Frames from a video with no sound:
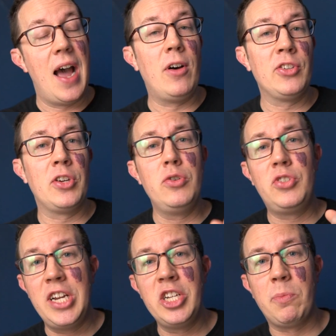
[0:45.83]
I've also used
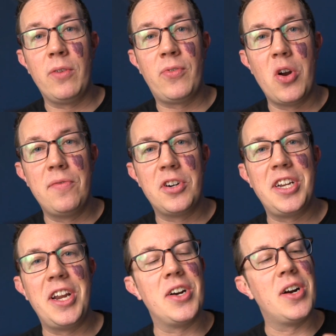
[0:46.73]
Teachable for over a year.